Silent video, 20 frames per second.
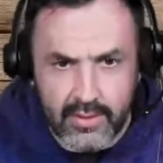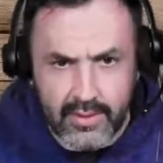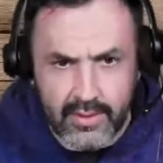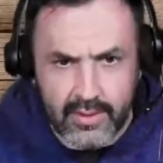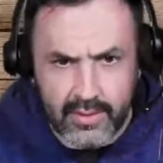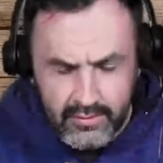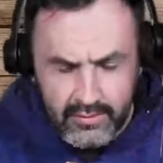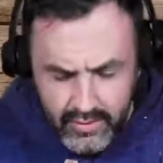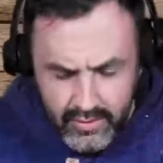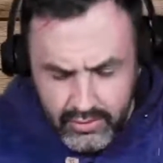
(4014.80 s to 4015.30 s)

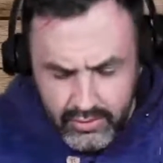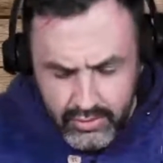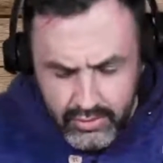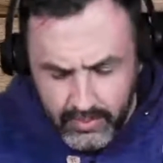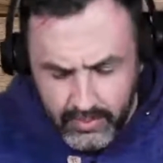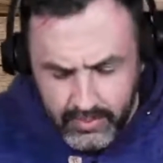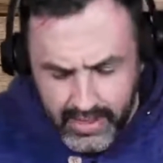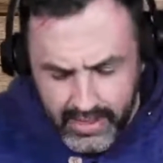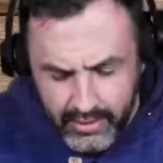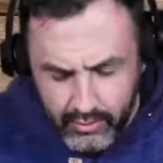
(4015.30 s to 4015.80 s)
the
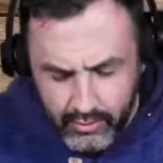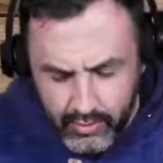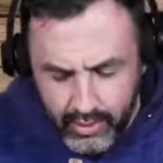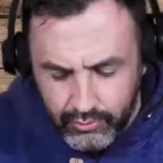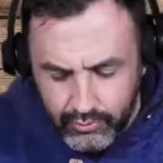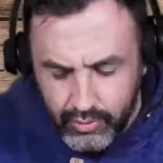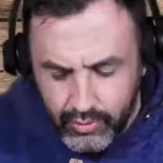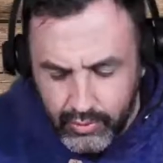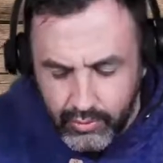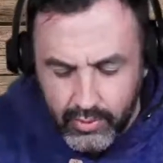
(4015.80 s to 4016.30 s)
virtual
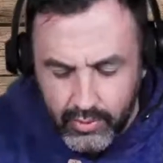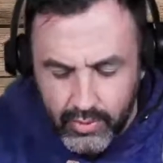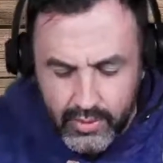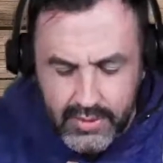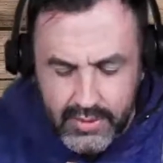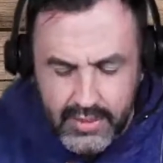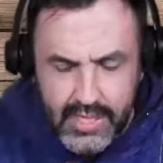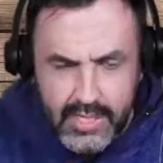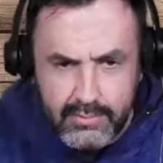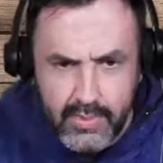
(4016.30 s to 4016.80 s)
background will work.
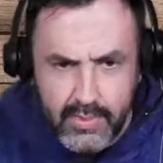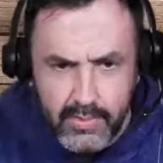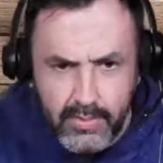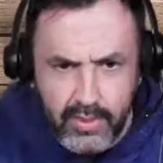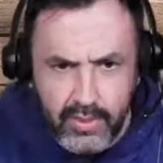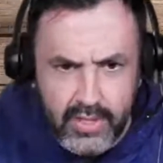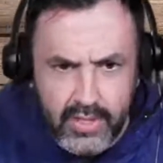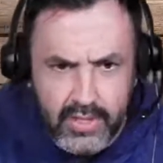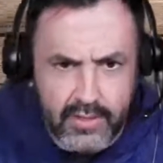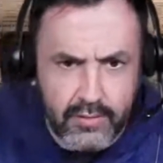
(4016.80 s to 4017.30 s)
Let me
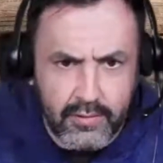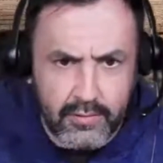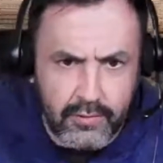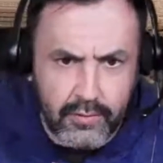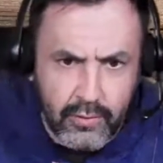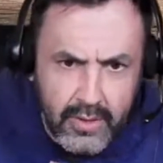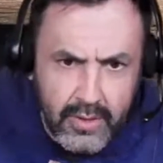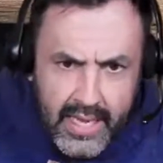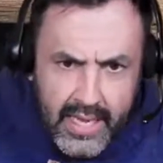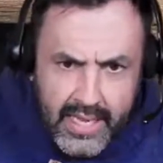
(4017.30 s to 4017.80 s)
put it
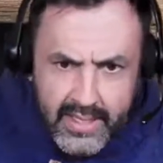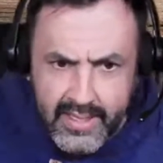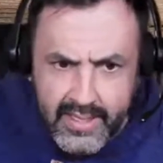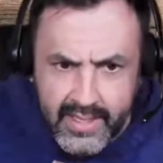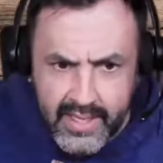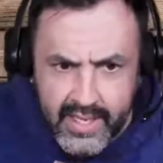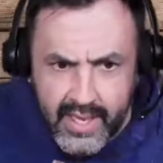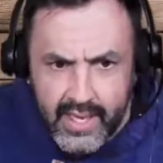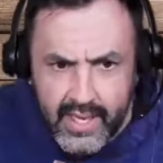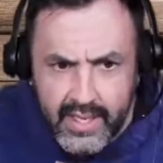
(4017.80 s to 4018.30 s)
full light
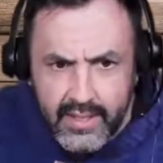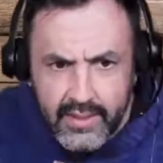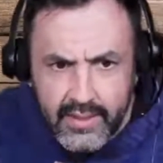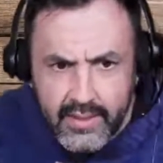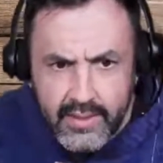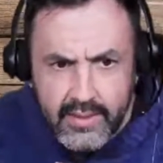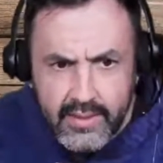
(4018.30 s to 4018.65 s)
again,